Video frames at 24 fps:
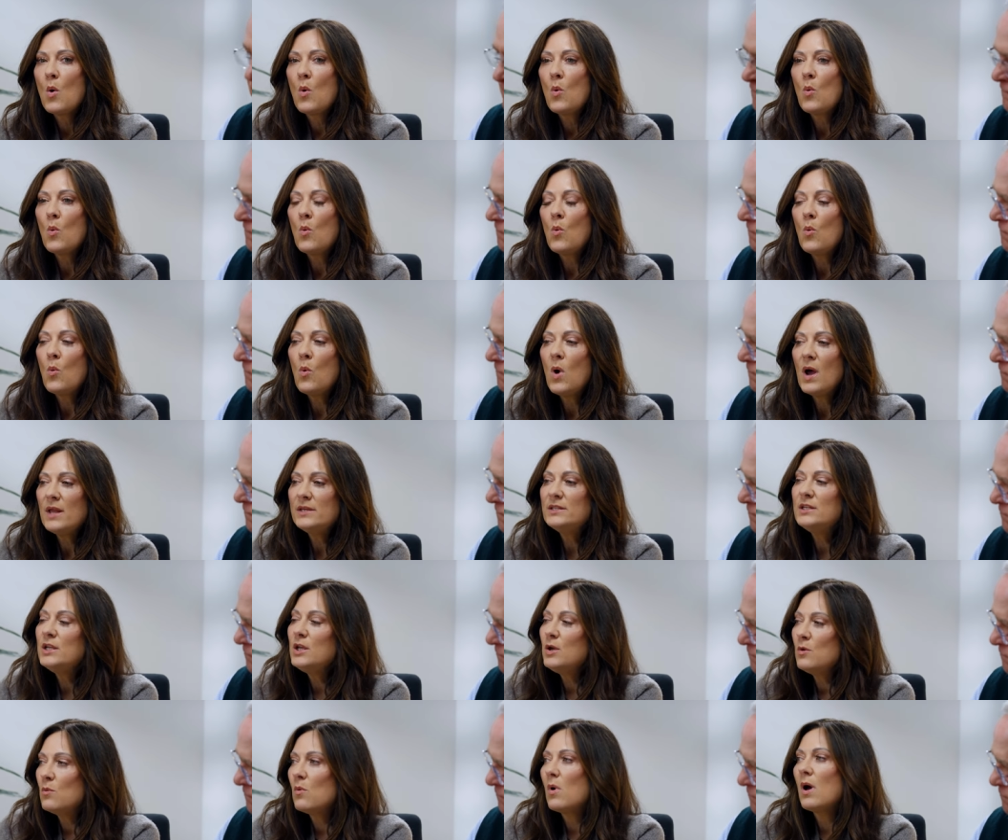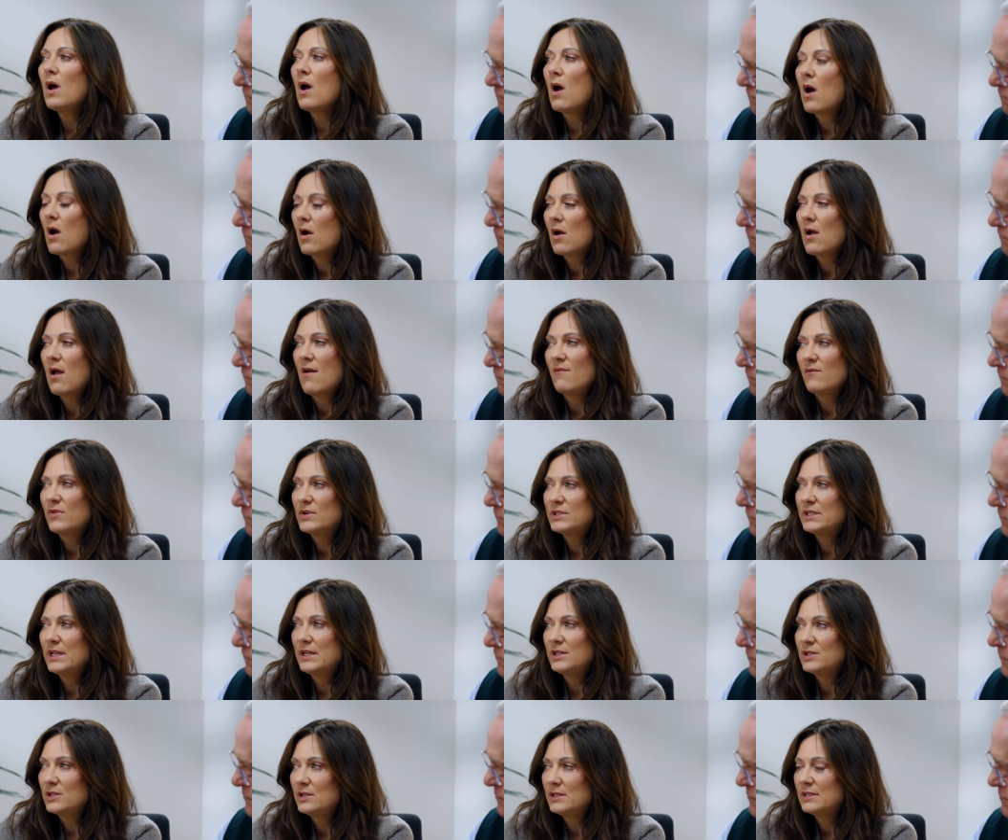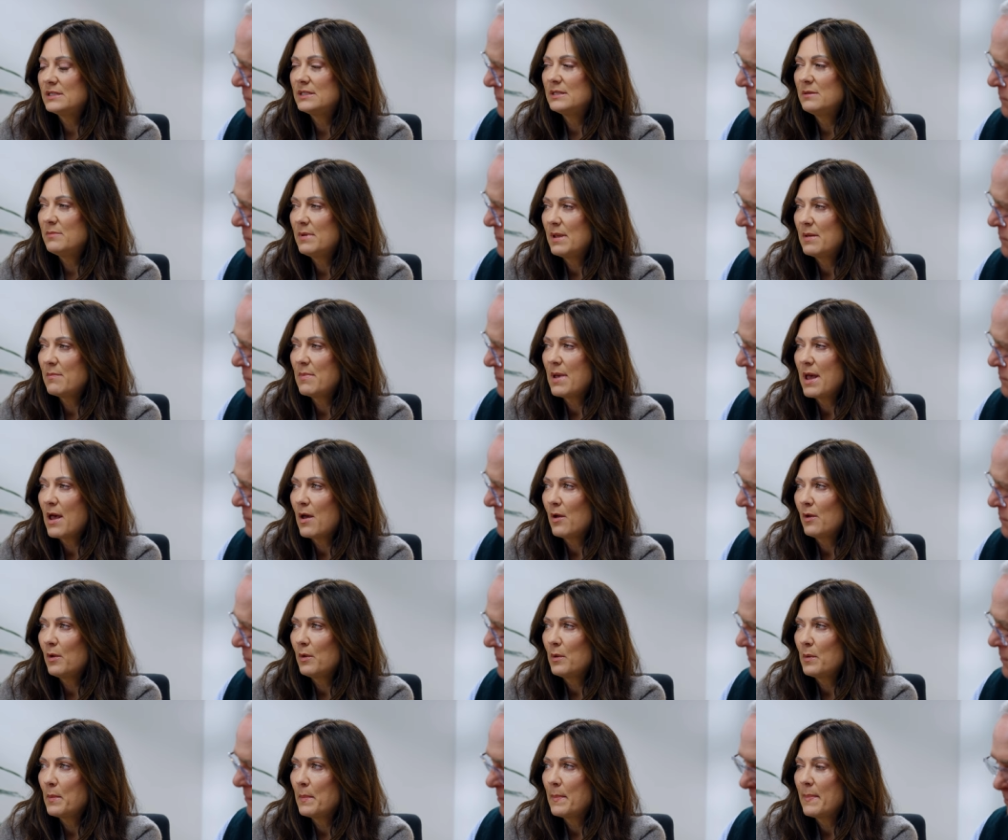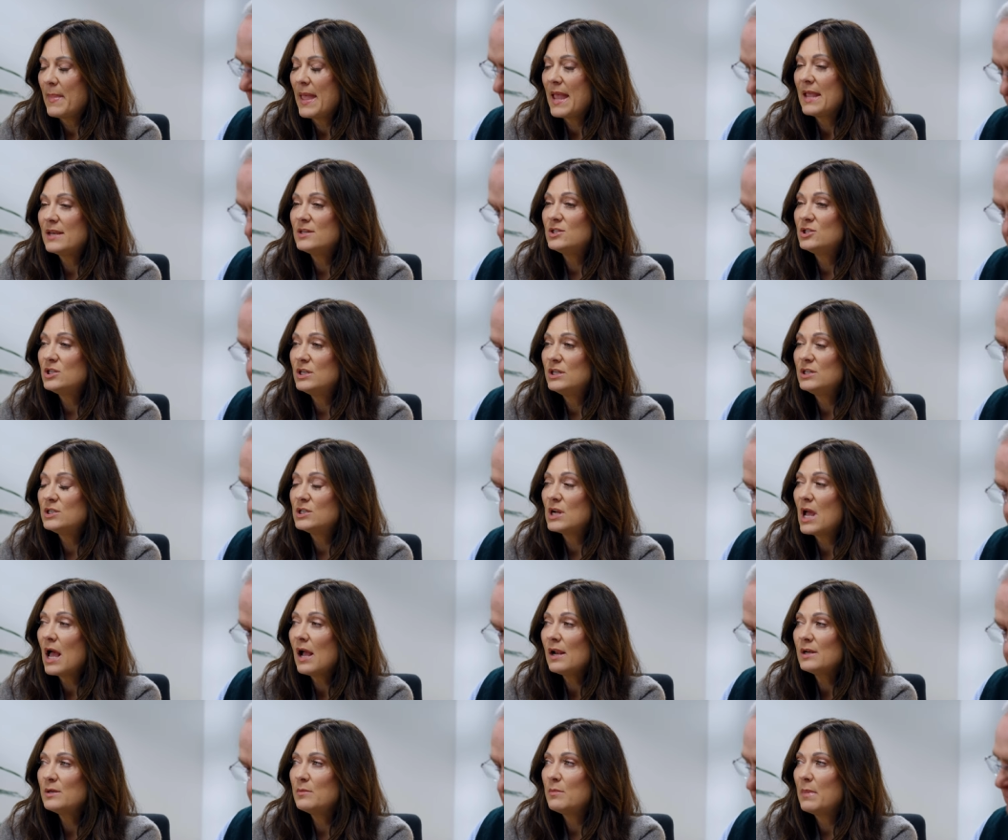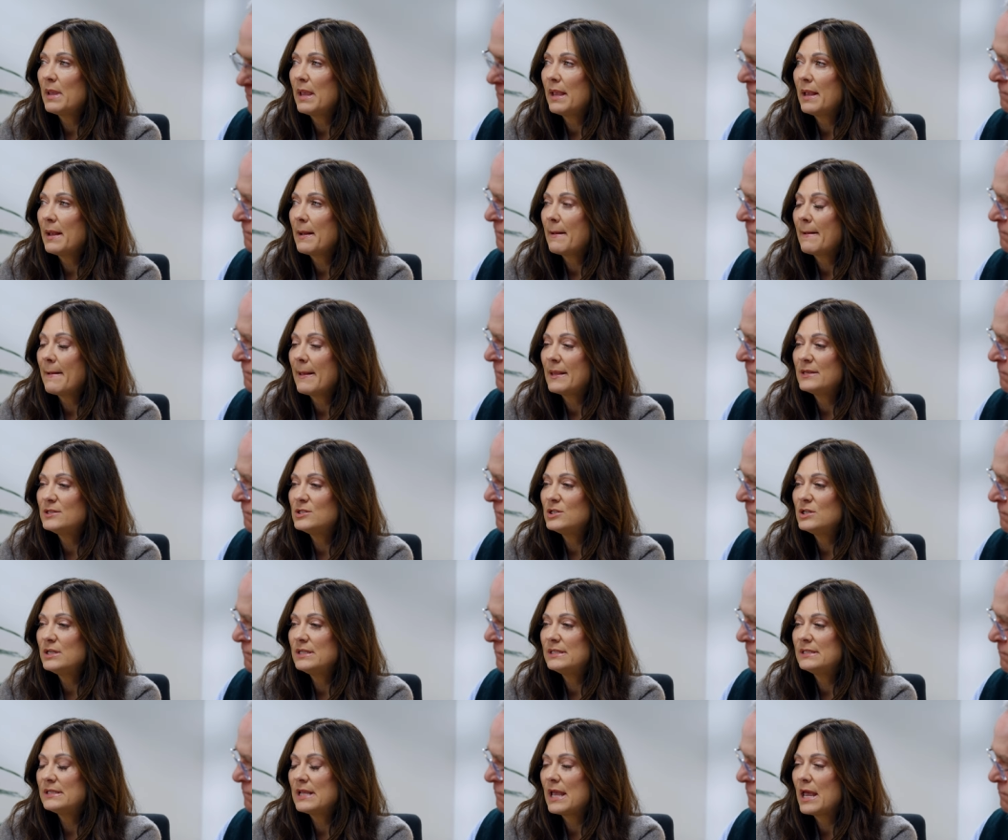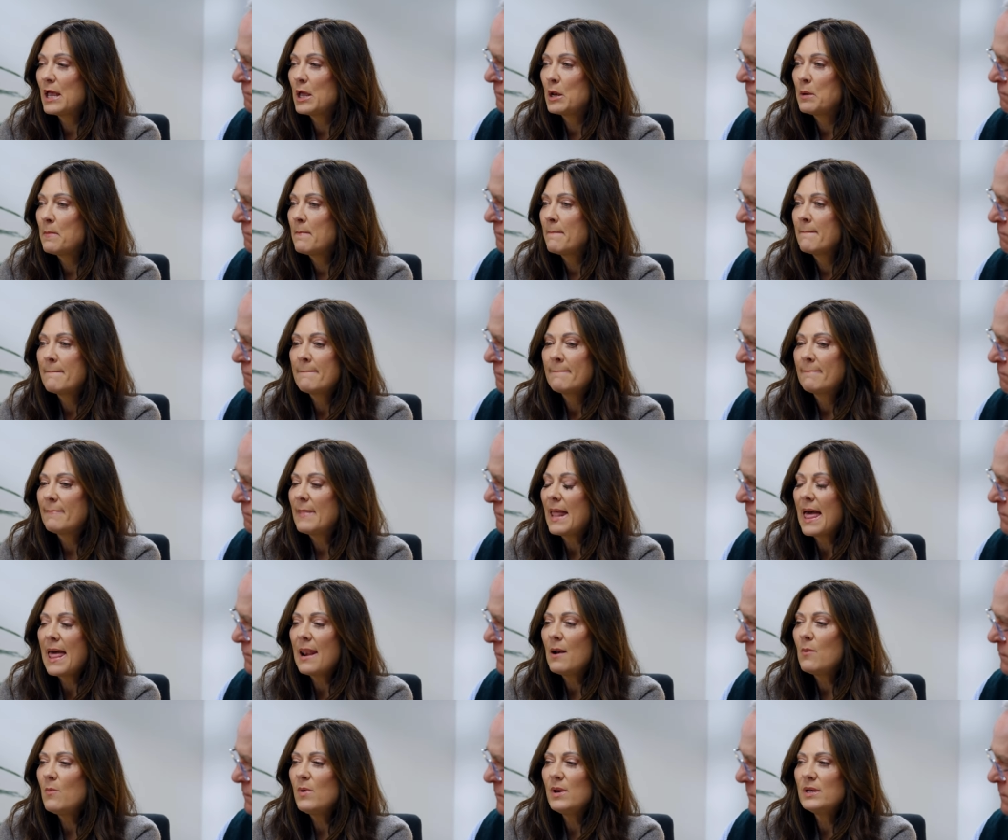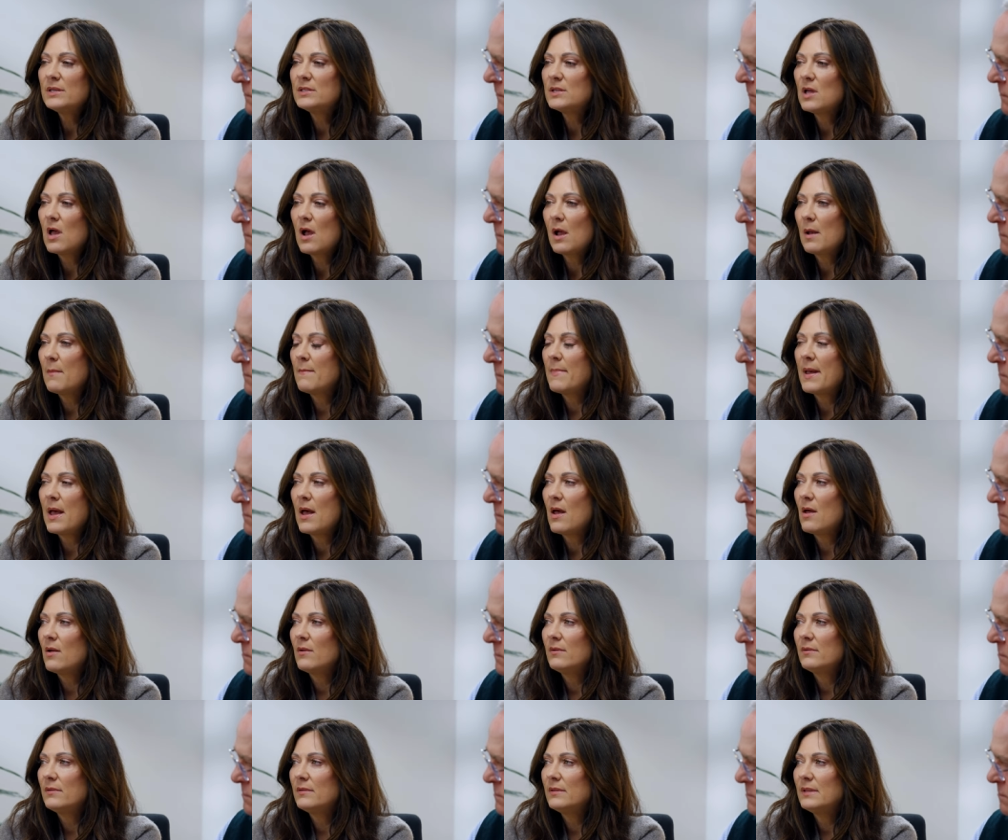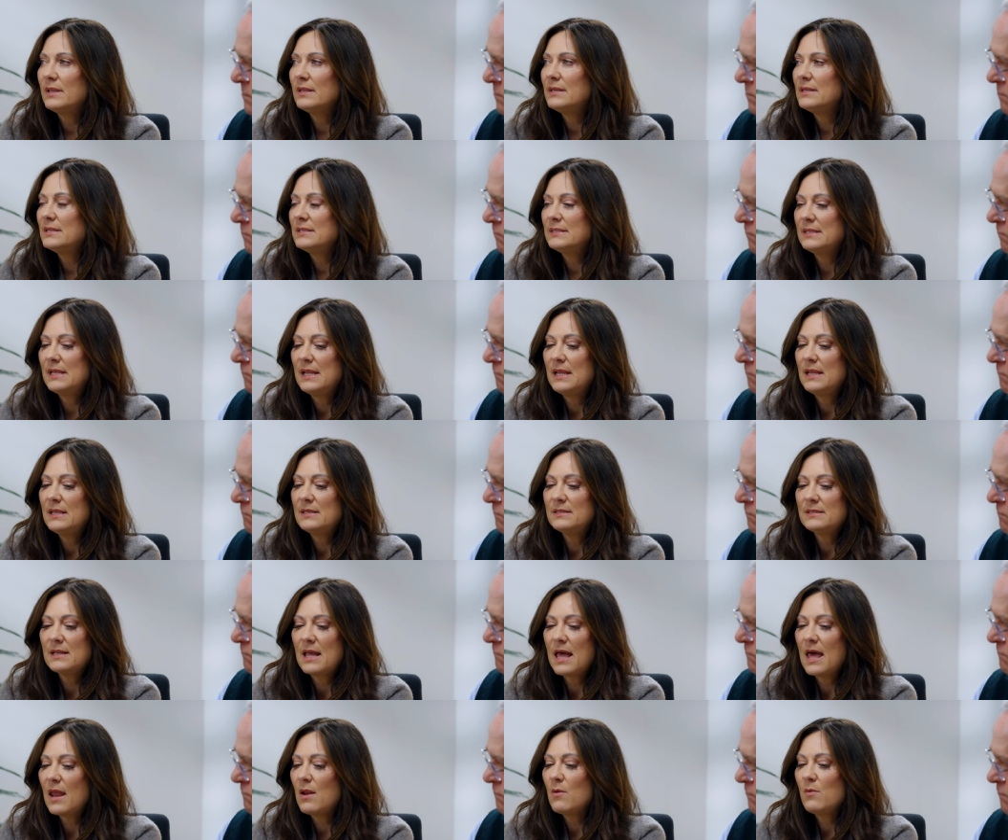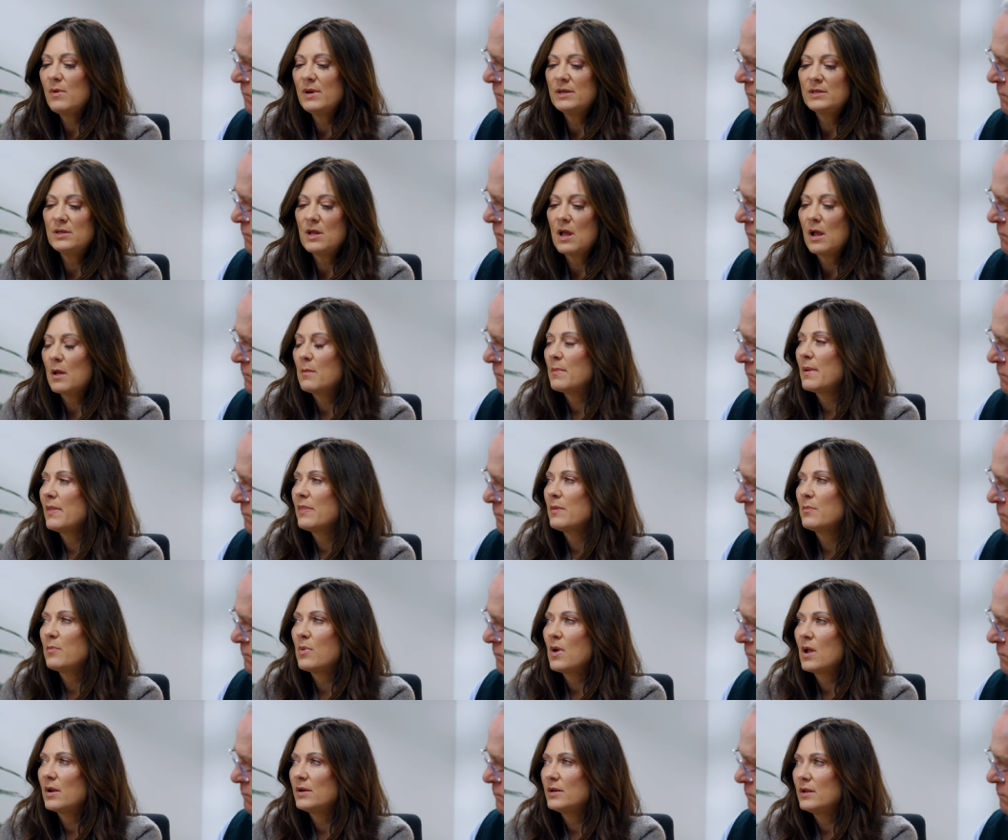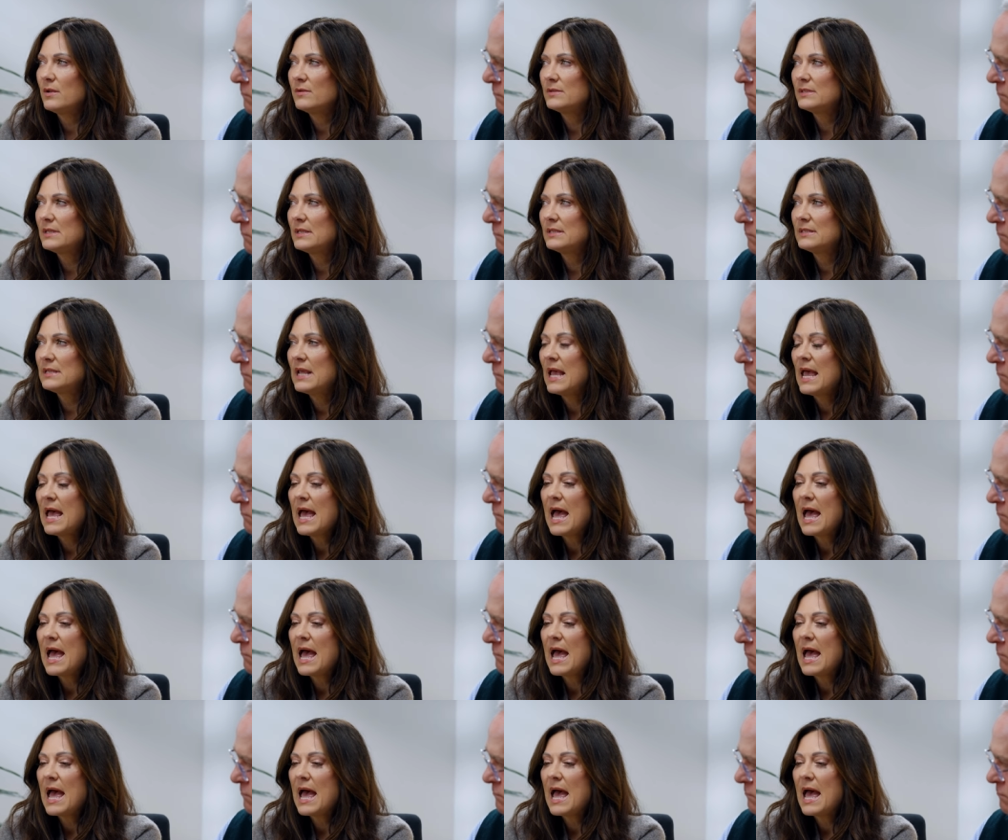What do you want our conversations to be about? Mm-hmm. And she shocked me. And she said, I don't want to talk about the disease. I don't want to talk about the prognosis.